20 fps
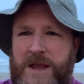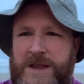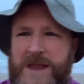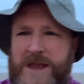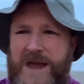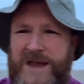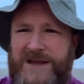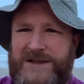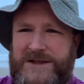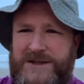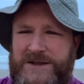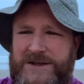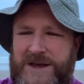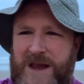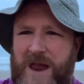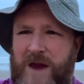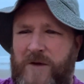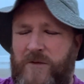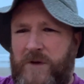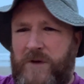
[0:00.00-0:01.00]
yes
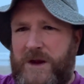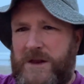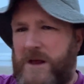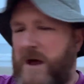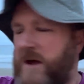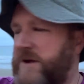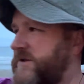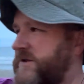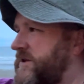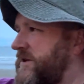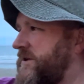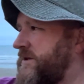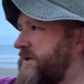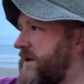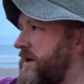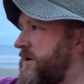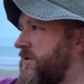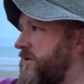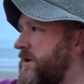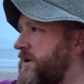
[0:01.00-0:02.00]
every last
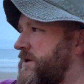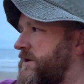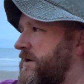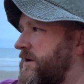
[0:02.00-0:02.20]
secret